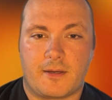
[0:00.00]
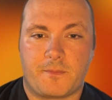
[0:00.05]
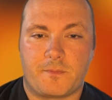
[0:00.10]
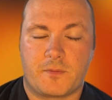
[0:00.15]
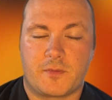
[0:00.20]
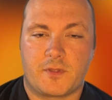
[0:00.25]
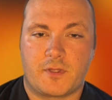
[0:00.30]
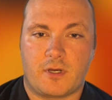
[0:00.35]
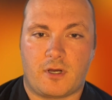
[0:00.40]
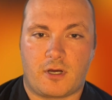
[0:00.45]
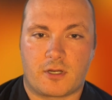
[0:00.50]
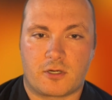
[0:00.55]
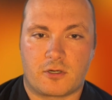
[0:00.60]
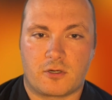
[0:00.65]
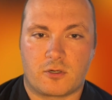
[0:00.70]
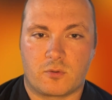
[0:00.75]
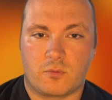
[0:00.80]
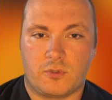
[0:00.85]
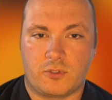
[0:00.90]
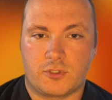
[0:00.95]
The
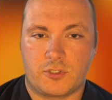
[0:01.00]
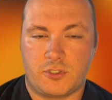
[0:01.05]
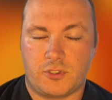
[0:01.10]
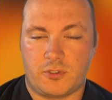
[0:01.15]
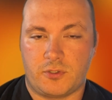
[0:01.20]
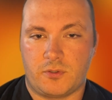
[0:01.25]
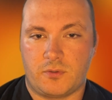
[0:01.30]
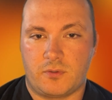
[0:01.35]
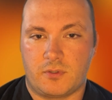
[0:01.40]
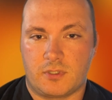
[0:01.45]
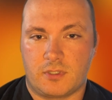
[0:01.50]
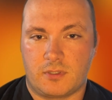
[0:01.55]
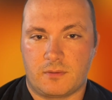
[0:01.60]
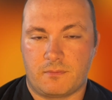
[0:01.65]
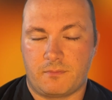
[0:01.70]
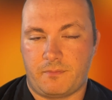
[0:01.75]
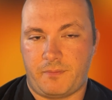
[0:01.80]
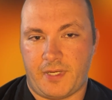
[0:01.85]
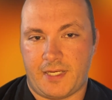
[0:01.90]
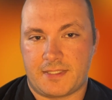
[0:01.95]
auditor will do
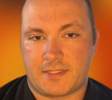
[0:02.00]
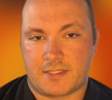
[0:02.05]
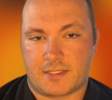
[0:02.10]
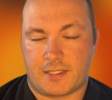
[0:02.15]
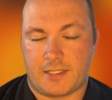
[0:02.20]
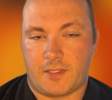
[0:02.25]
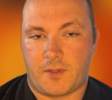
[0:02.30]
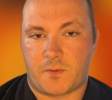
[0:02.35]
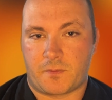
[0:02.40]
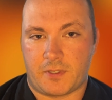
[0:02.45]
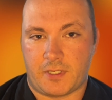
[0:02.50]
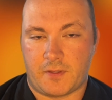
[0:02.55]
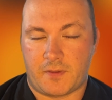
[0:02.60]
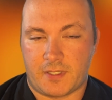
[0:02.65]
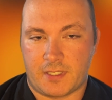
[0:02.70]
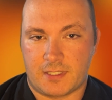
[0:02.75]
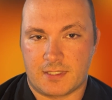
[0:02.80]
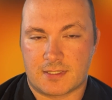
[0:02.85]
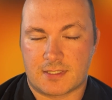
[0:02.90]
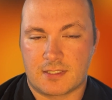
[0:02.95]
basically three
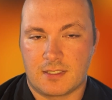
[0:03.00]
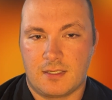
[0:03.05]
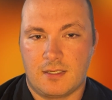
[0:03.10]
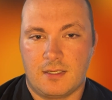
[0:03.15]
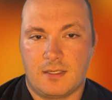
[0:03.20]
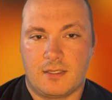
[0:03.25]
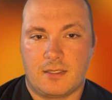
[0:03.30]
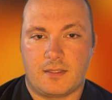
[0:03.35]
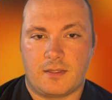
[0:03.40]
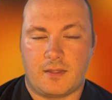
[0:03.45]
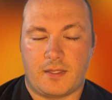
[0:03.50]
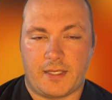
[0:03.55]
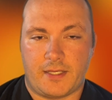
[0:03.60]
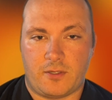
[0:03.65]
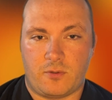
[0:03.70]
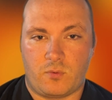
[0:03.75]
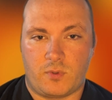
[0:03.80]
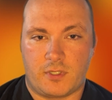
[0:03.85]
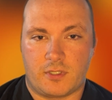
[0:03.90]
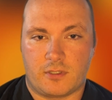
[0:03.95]
things. They
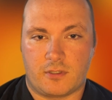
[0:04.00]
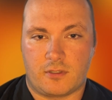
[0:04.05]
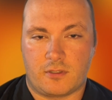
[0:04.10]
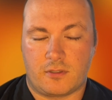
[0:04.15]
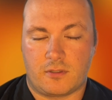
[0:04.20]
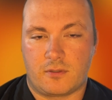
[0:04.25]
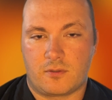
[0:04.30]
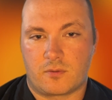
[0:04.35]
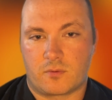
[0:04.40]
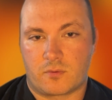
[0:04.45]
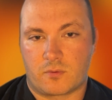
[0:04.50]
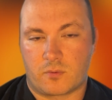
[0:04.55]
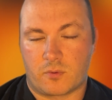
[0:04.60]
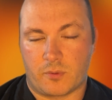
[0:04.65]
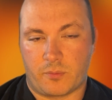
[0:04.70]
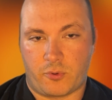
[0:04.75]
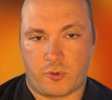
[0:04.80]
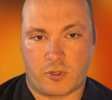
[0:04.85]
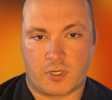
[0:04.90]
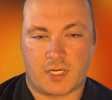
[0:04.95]
will
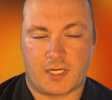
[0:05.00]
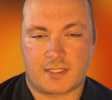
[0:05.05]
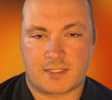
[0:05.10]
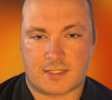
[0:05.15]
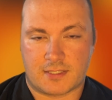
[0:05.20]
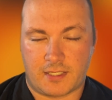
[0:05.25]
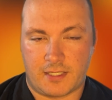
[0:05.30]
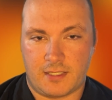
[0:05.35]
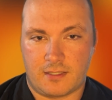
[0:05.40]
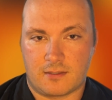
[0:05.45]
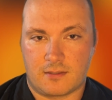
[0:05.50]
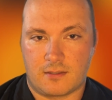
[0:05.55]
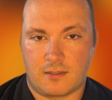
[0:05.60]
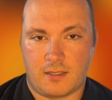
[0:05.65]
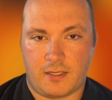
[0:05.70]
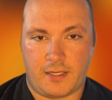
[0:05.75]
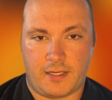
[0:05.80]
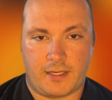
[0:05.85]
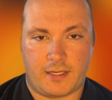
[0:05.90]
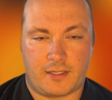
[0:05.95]
report on site
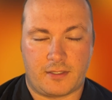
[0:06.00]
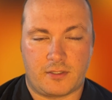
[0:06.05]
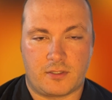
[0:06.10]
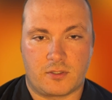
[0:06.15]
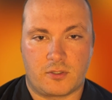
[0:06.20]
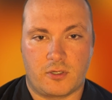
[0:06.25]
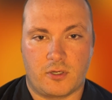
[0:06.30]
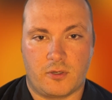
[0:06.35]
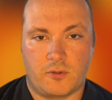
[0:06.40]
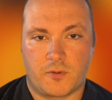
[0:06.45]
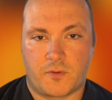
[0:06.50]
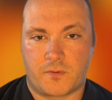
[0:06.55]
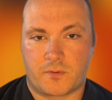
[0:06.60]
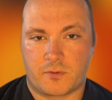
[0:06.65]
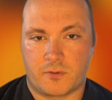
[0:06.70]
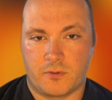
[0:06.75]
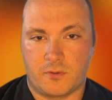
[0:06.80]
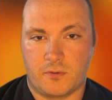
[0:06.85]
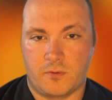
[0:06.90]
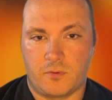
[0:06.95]
and go
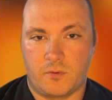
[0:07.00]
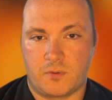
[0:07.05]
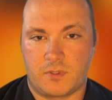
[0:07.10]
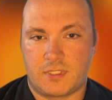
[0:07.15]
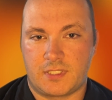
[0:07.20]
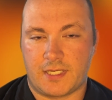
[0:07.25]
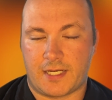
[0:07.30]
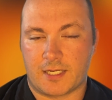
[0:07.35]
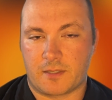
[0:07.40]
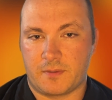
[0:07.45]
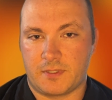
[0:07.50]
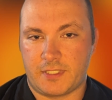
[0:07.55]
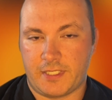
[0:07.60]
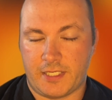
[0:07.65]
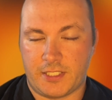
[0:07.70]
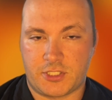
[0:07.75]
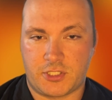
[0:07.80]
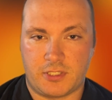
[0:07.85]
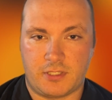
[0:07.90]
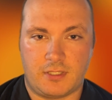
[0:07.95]
through
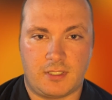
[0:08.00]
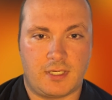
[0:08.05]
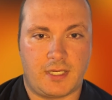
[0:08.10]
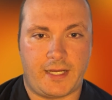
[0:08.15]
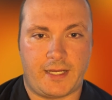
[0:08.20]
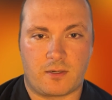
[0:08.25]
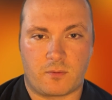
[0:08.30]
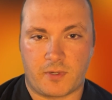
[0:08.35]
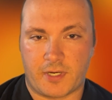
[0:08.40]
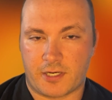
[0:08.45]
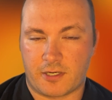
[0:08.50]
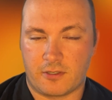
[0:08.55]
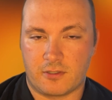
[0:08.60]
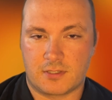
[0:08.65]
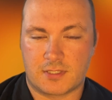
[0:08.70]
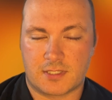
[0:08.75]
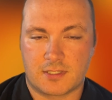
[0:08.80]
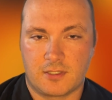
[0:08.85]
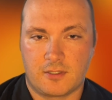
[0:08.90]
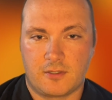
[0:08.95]
documentation and
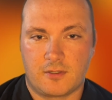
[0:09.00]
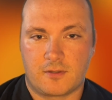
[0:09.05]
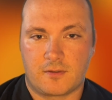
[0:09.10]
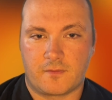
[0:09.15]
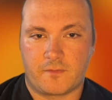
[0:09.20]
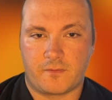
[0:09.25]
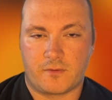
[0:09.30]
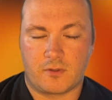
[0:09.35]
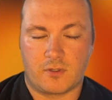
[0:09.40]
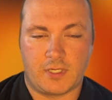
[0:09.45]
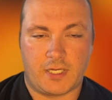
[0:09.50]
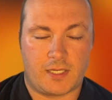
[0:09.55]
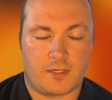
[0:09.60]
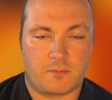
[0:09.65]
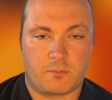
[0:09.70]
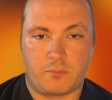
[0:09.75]
records at